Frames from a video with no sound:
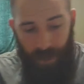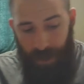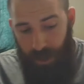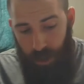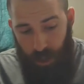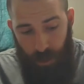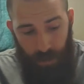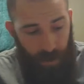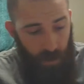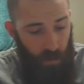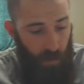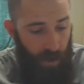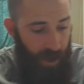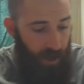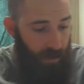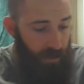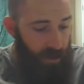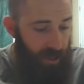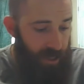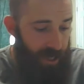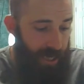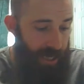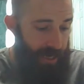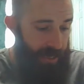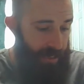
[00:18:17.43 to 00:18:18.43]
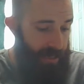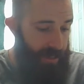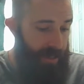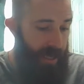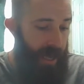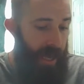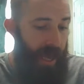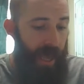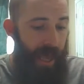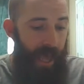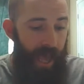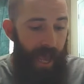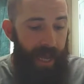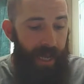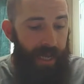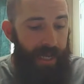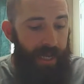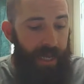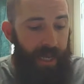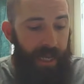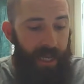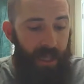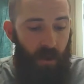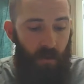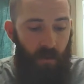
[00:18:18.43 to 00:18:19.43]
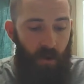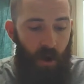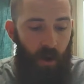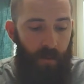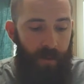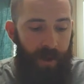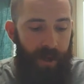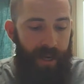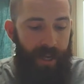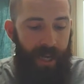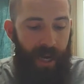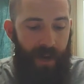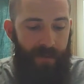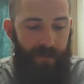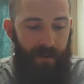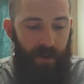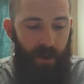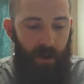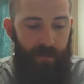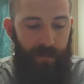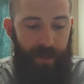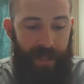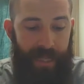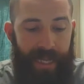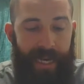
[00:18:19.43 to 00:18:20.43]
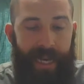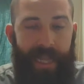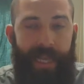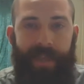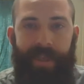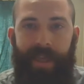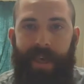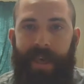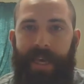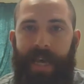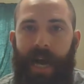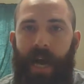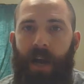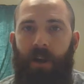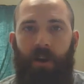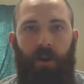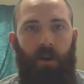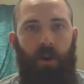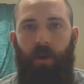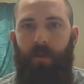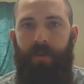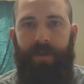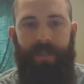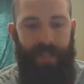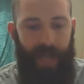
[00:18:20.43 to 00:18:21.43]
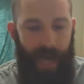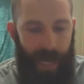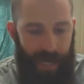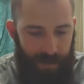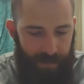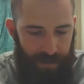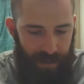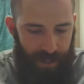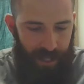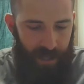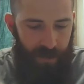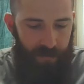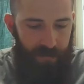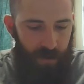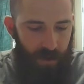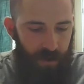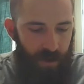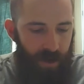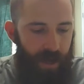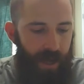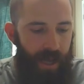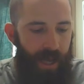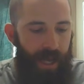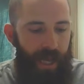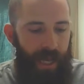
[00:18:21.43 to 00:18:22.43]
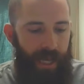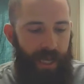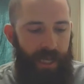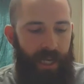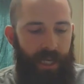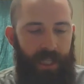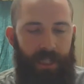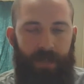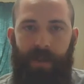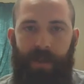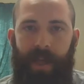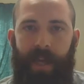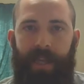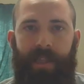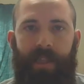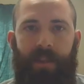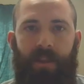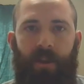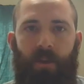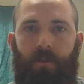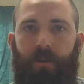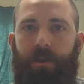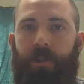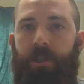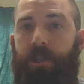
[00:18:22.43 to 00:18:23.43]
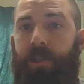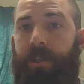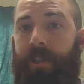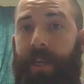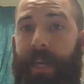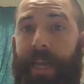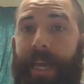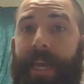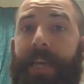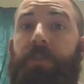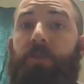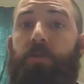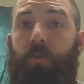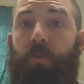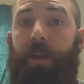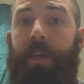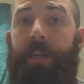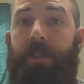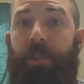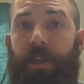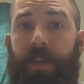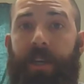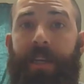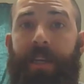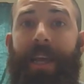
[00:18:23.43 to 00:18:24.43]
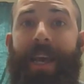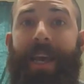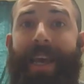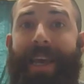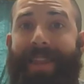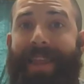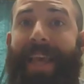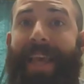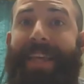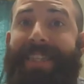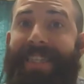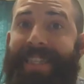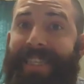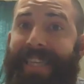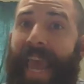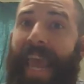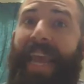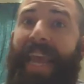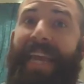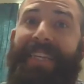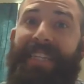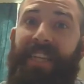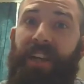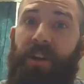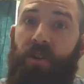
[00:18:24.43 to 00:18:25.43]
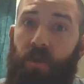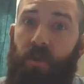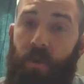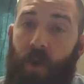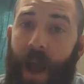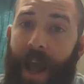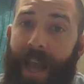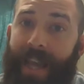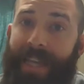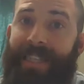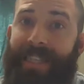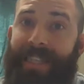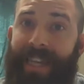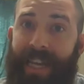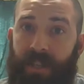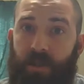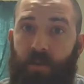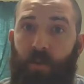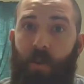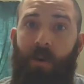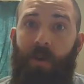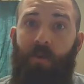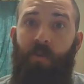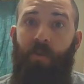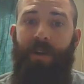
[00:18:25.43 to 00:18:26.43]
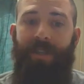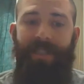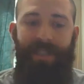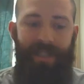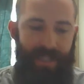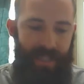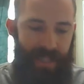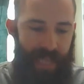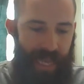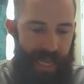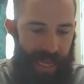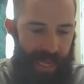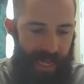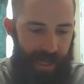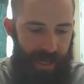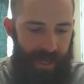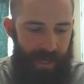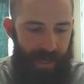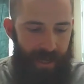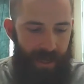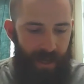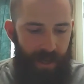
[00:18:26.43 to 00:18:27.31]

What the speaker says: So in 106 AD, the Roman governor Pliny the Younger, who was not a believer, he explained that the Christians in his region, they sang to Christ as one would sing